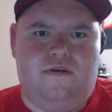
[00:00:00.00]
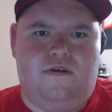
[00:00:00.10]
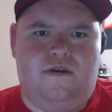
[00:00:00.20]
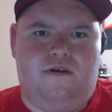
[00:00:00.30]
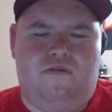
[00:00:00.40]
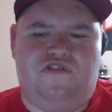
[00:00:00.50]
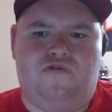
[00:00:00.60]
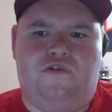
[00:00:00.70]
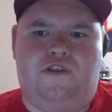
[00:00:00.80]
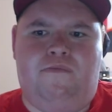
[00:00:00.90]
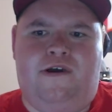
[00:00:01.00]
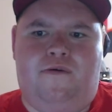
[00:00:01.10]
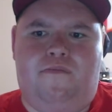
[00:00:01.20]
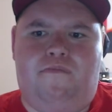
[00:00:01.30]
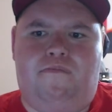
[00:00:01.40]
and we're talking
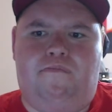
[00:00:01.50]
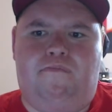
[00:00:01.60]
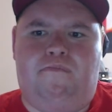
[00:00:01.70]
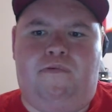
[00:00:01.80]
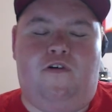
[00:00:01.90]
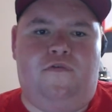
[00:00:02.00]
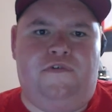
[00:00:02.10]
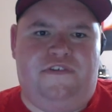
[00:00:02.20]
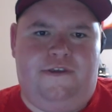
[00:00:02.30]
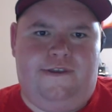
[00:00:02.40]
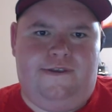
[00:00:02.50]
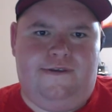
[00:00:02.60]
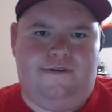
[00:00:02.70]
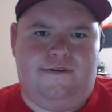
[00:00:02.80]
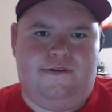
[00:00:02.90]
about poverty,
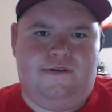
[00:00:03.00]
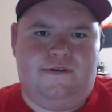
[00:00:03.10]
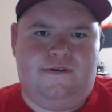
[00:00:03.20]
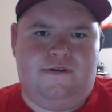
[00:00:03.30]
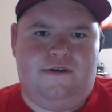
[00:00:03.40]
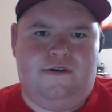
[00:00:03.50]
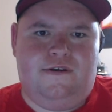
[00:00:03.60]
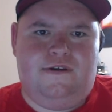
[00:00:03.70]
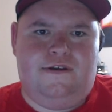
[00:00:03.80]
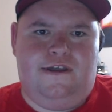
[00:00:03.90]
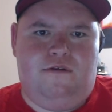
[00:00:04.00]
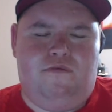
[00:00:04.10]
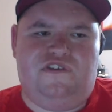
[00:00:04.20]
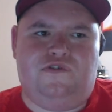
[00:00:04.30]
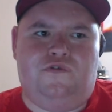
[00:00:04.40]
and
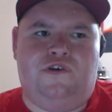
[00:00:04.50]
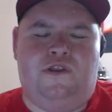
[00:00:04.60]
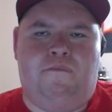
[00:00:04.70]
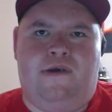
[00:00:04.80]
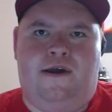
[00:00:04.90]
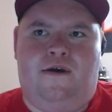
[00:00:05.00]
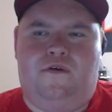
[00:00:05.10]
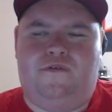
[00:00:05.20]
we're talking about